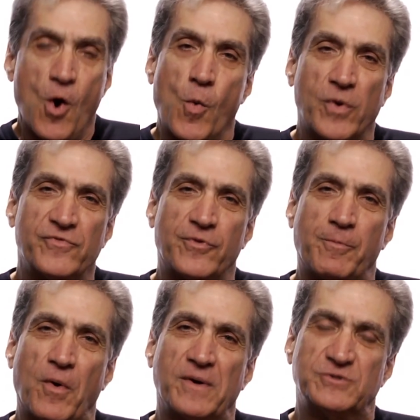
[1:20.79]
One of the
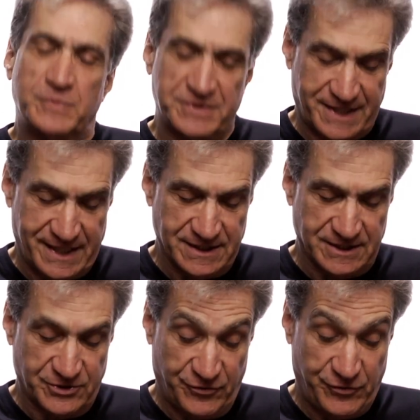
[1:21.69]
boys was
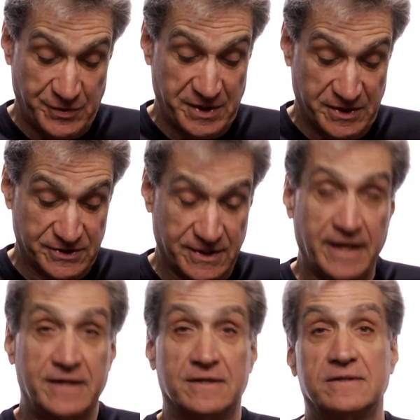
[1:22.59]
killed a few years
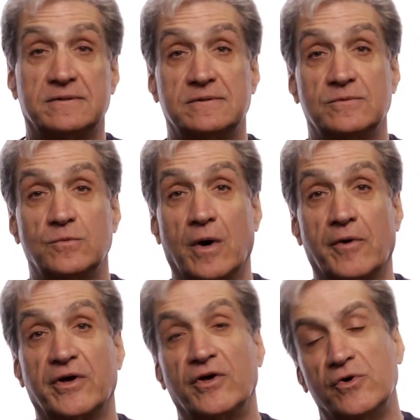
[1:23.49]
later,
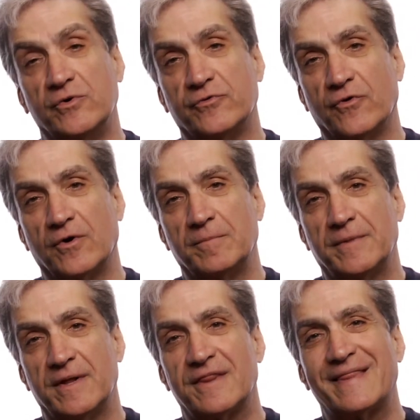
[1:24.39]
wearing a uniform,
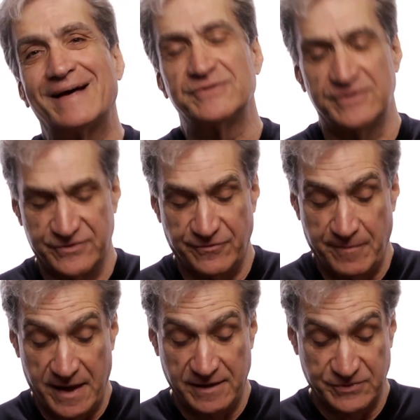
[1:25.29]
thousands of
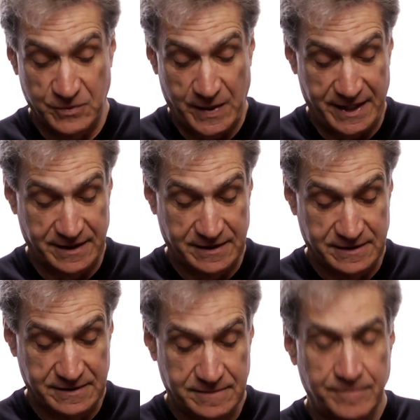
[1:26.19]
miles away.
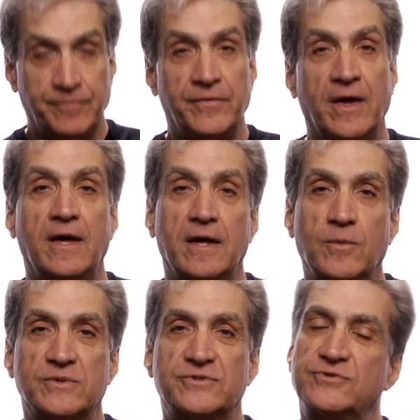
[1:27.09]
He
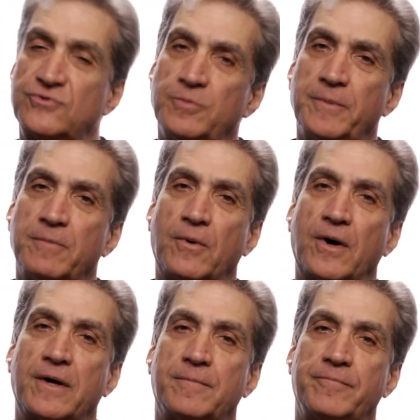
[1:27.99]
was a stupid
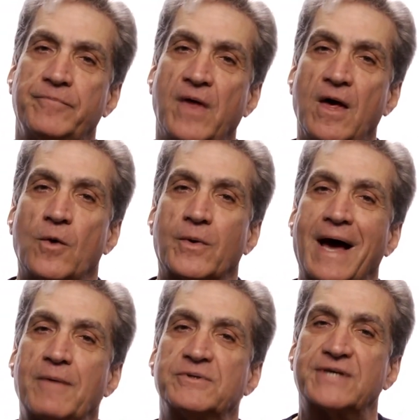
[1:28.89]
boy. When
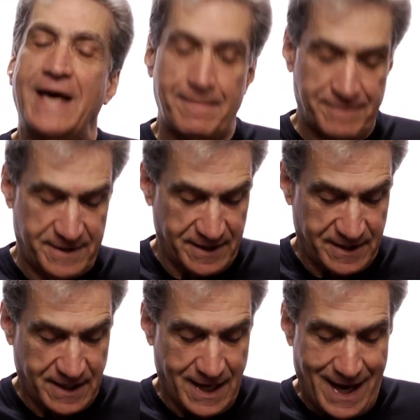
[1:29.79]
I was captain,
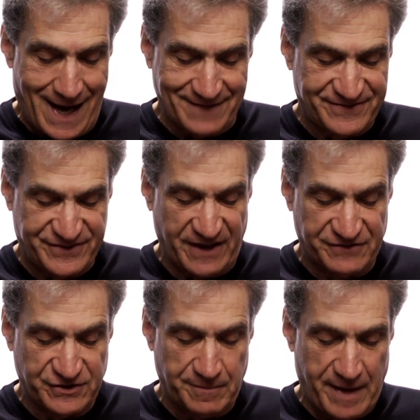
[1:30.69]
if
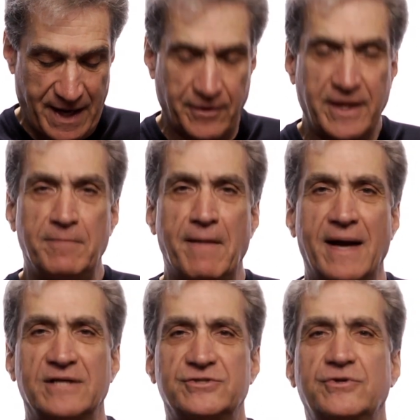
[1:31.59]
somehow he
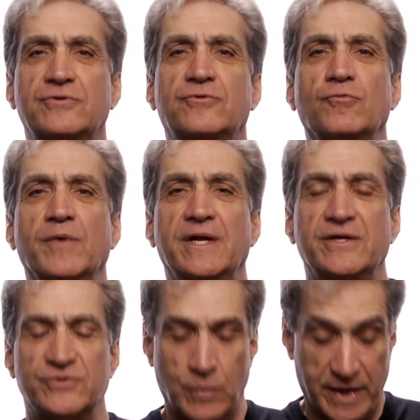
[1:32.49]
managed to read
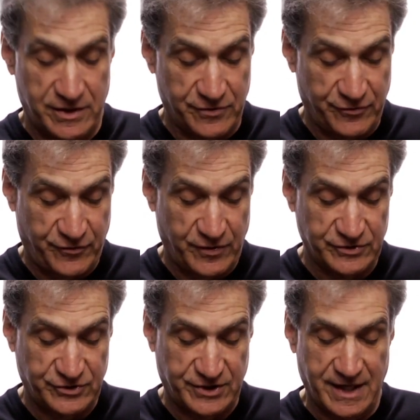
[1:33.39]
his way to
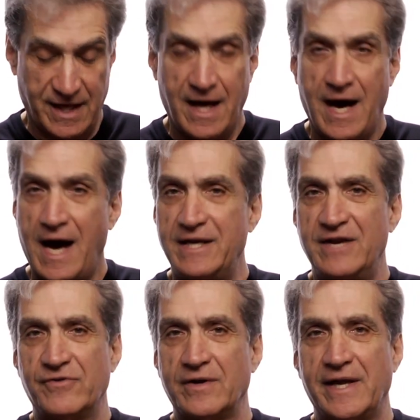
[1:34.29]
first, I
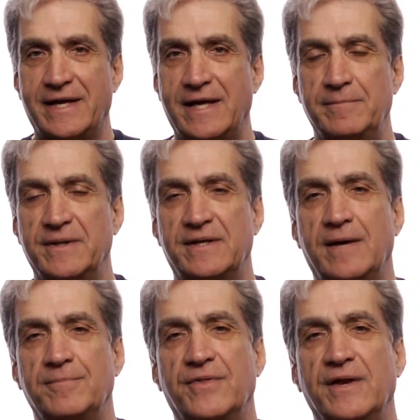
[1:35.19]
never let him
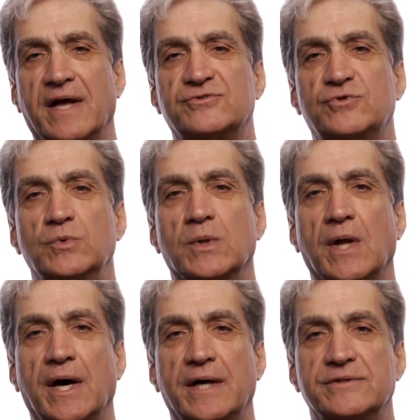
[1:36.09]
attempt the next two
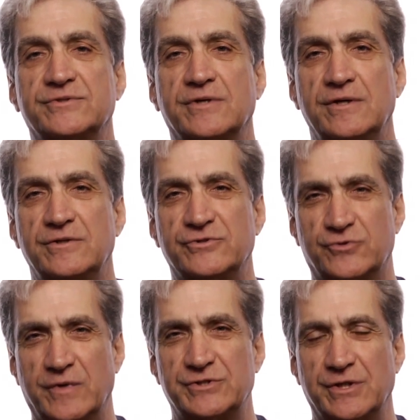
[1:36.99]
lines to
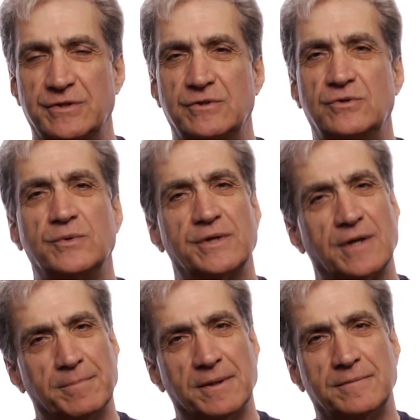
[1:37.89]
stretch it to a
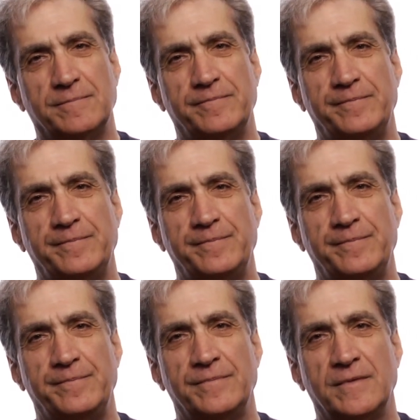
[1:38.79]
double.
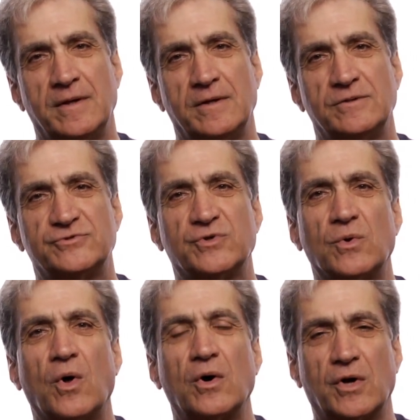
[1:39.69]
So
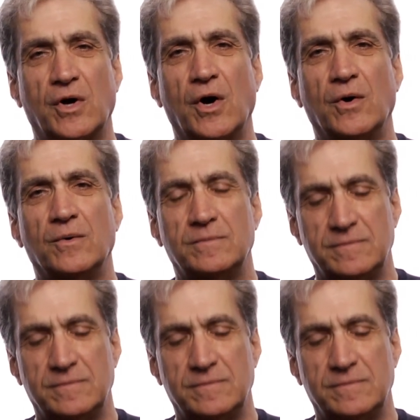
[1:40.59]
long ago.